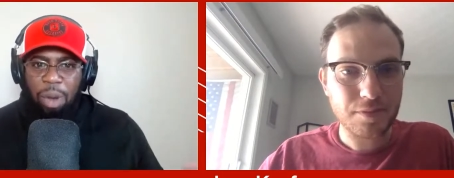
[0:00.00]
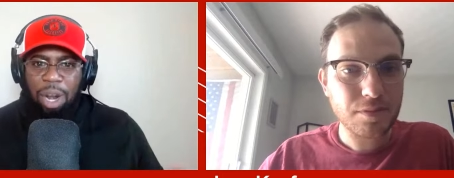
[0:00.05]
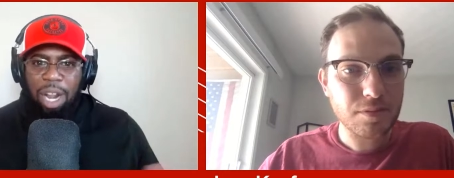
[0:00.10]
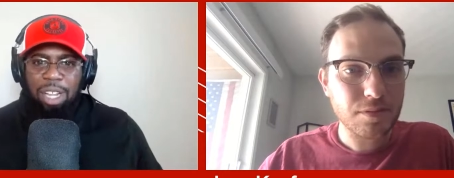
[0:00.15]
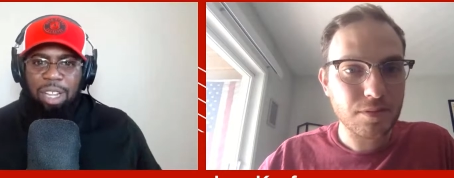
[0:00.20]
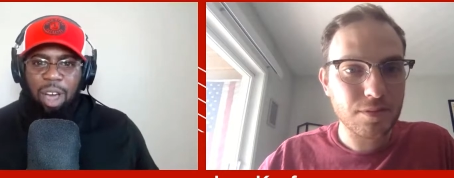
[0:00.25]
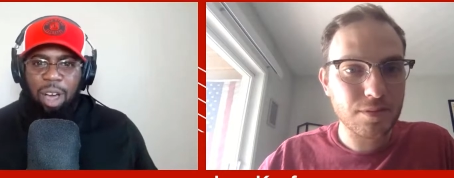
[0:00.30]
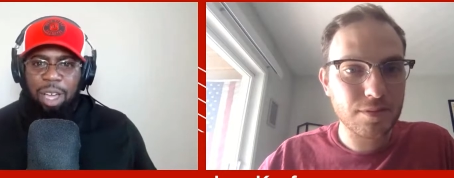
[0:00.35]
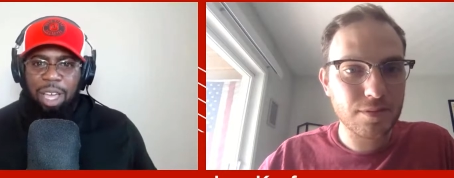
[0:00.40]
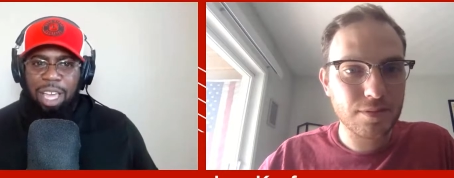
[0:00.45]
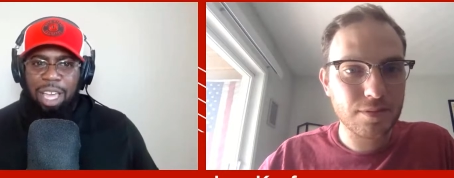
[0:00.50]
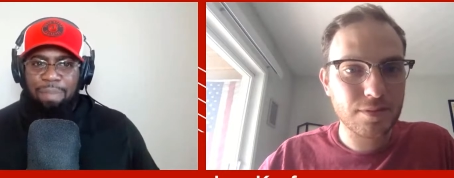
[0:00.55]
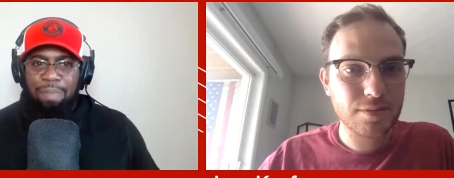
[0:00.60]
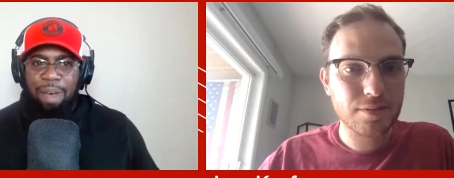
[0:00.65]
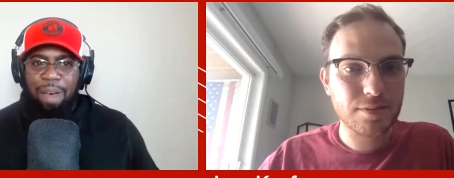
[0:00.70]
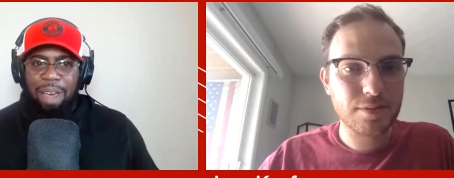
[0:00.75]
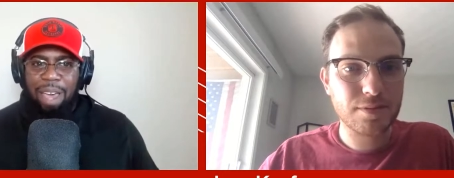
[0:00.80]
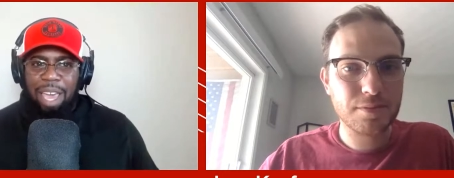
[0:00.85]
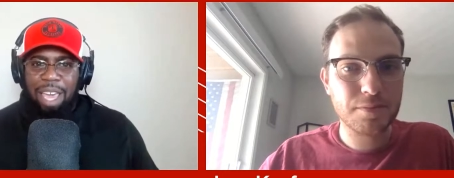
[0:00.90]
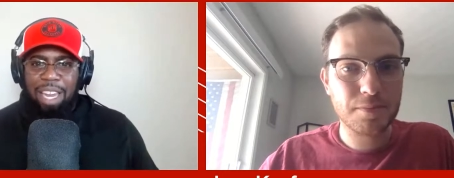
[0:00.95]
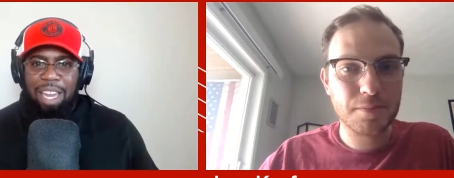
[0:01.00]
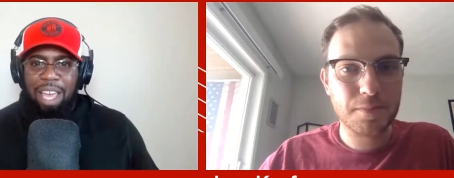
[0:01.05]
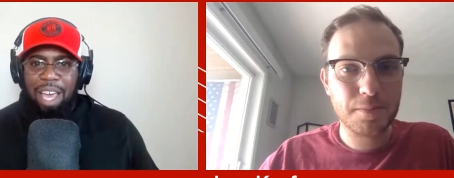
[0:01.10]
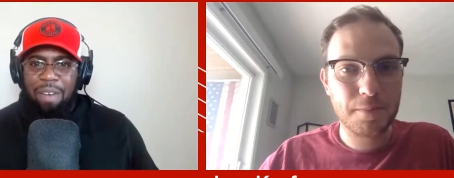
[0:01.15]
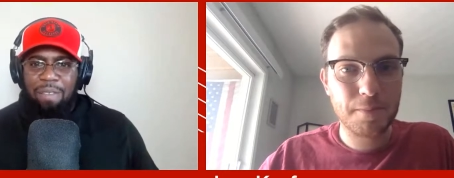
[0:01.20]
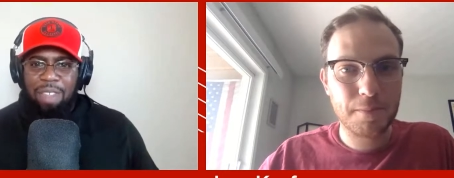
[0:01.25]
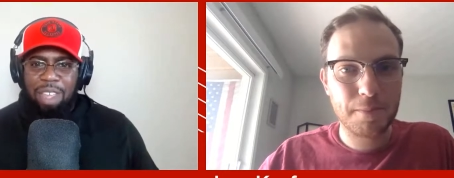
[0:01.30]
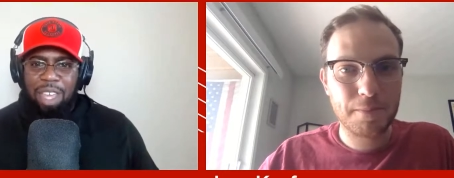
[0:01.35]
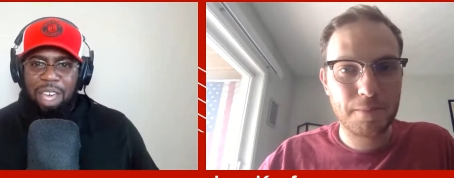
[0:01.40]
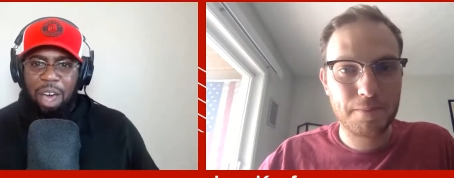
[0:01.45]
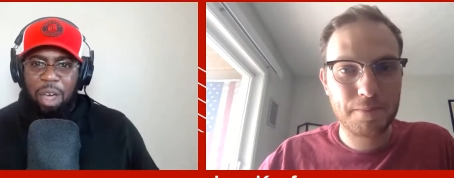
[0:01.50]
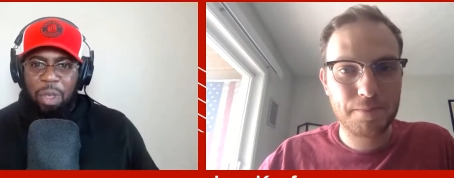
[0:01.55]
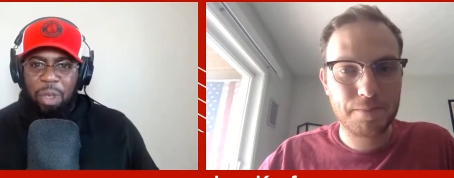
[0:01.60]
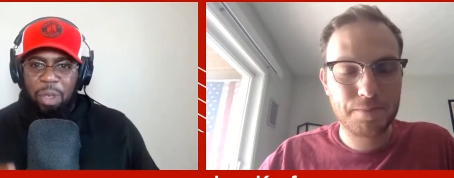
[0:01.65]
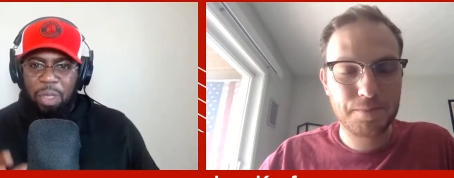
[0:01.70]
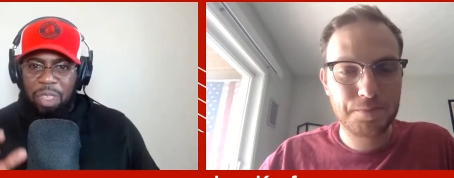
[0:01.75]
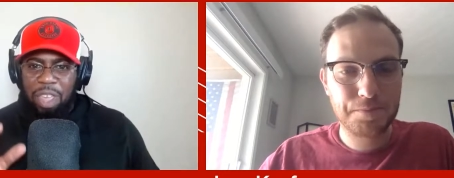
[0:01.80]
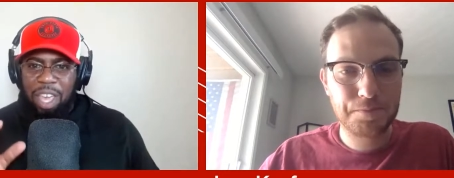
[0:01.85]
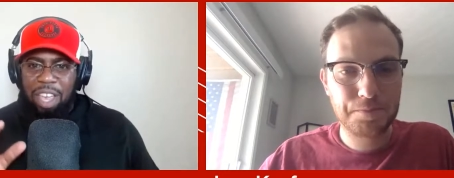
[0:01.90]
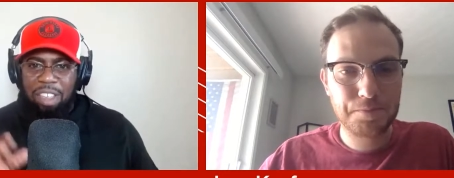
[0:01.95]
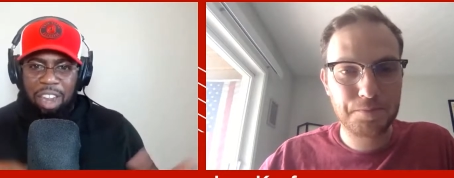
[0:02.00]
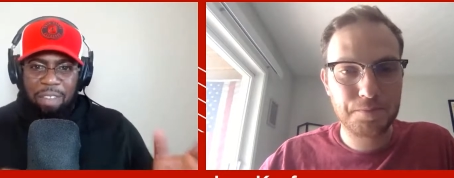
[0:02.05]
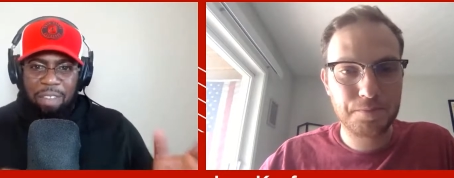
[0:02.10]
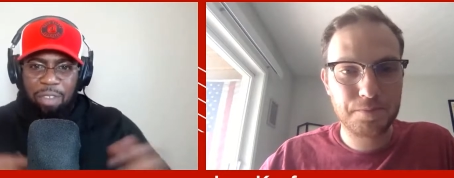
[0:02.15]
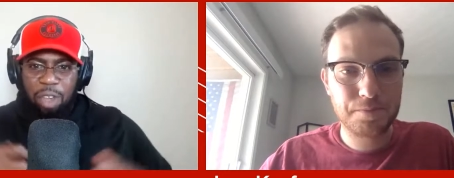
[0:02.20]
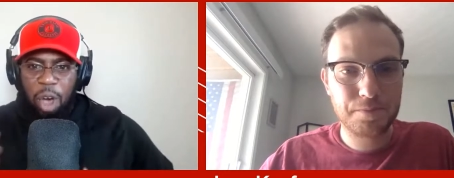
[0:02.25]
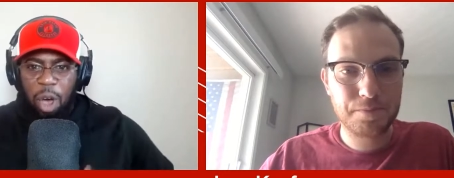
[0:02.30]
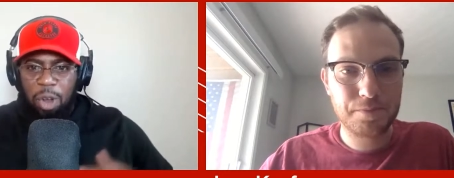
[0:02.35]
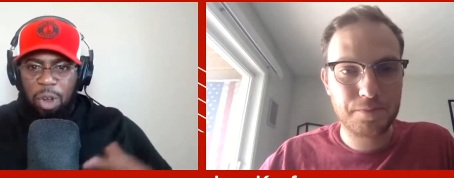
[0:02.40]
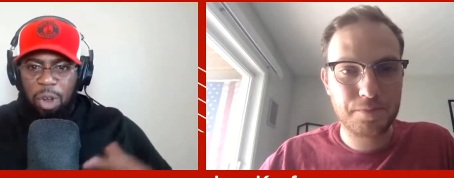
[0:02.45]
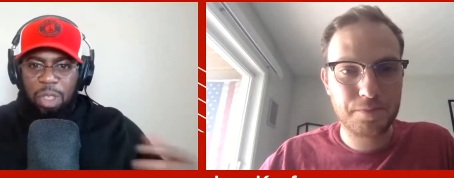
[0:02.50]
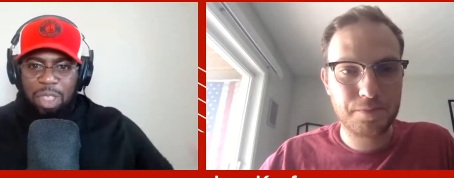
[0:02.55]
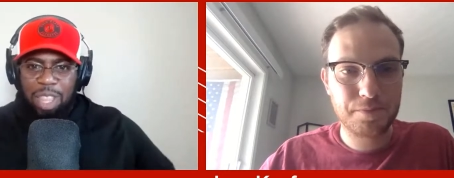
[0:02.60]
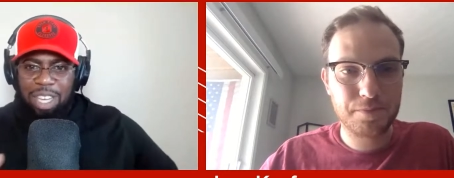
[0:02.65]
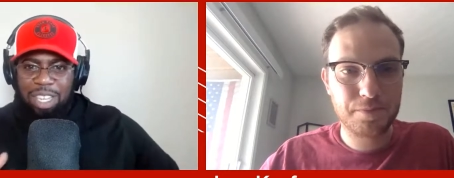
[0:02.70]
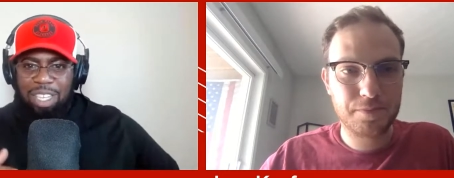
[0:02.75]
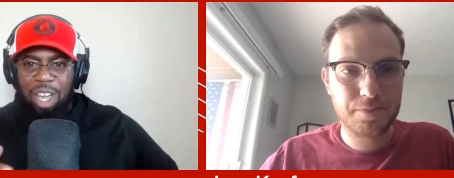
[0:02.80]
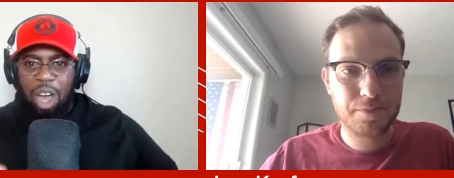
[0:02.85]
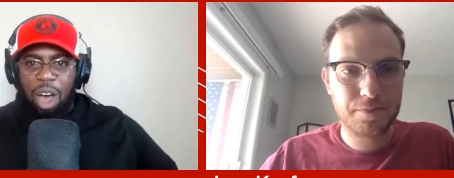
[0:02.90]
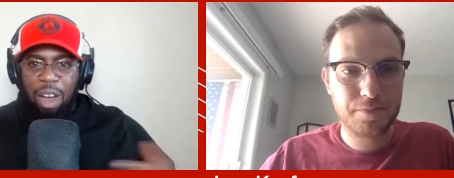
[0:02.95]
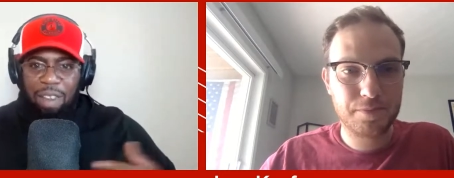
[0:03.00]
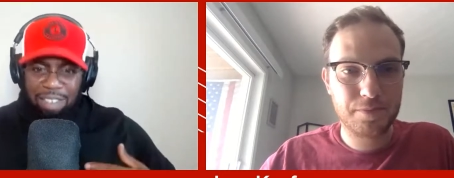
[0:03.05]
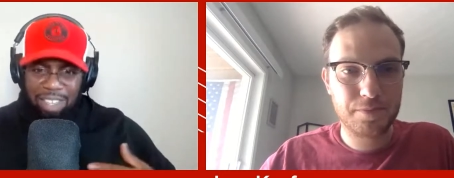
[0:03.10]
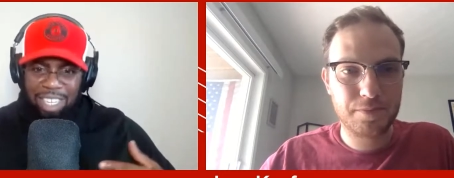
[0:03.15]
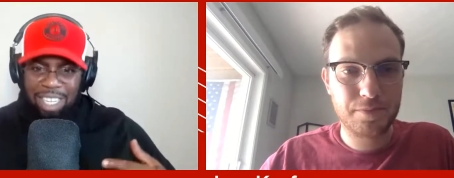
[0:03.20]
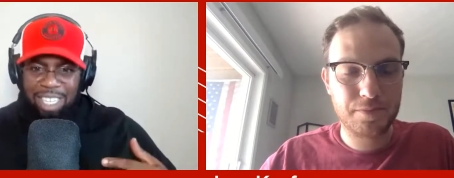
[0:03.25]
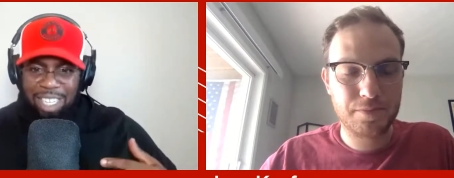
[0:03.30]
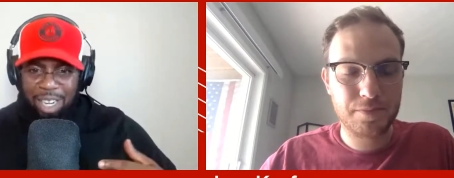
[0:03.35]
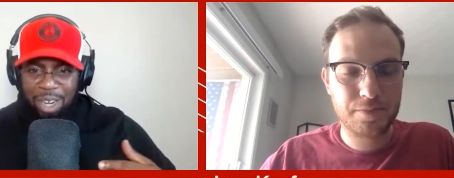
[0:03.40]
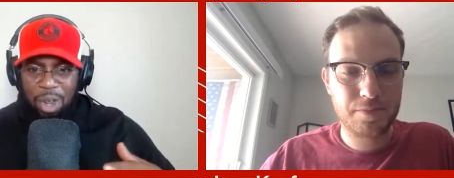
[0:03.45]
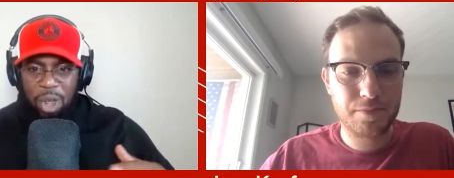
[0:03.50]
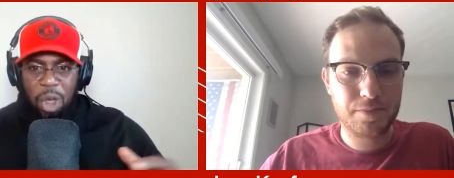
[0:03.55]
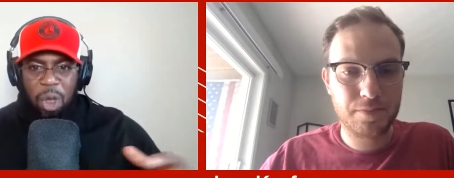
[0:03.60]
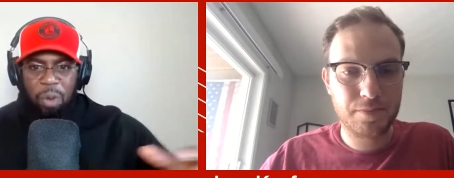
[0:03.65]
Speaker 1: We're not talking about any of the other things that have gone on this offseason.